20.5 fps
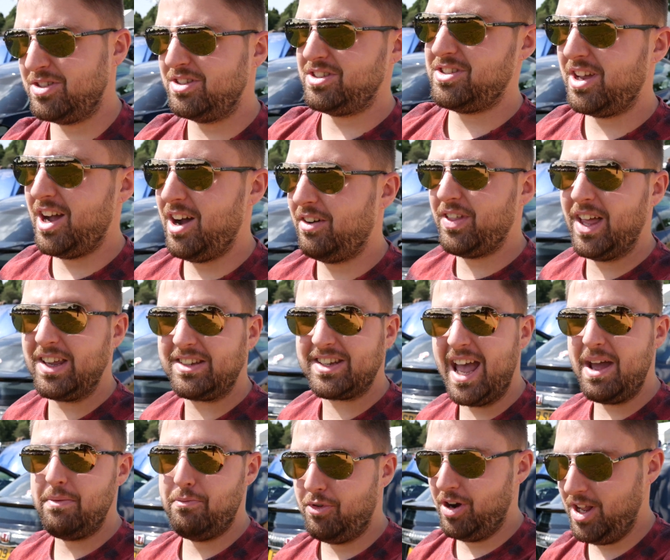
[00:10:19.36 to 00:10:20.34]
and stuff. That's
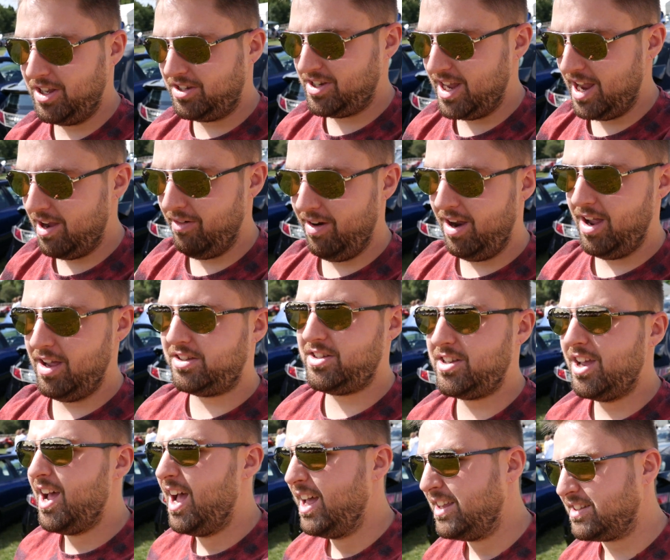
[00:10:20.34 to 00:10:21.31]
getting pretty serious.
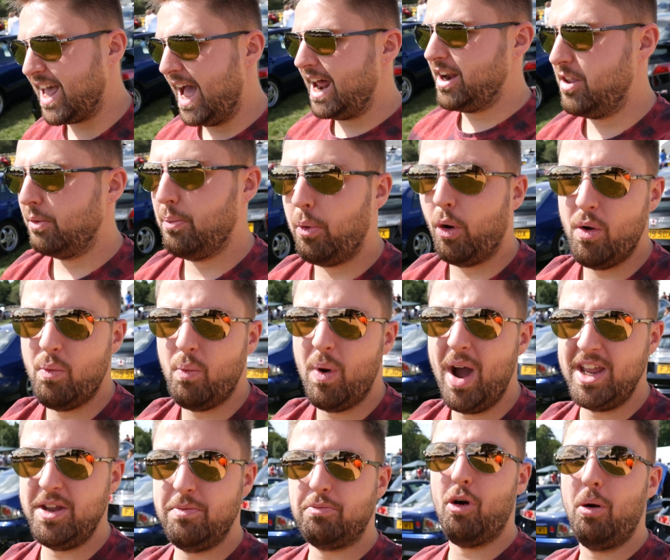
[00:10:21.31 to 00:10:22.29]
It's getting to the point where
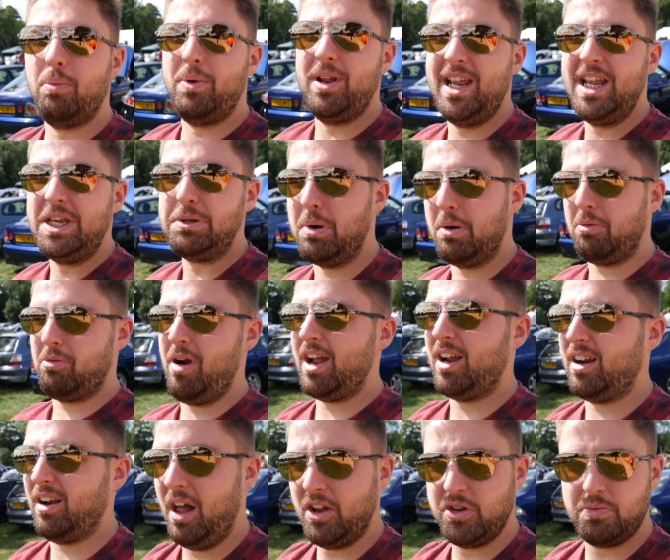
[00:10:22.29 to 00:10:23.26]
you probably need to
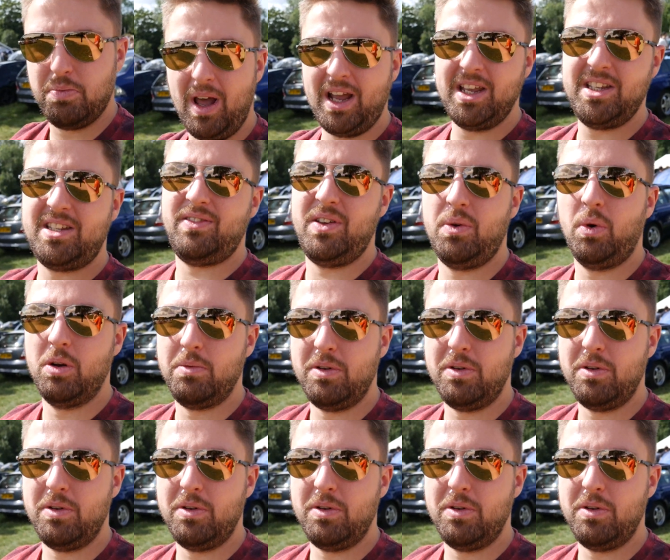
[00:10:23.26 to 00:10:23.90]
upgrade clutch plates if you want to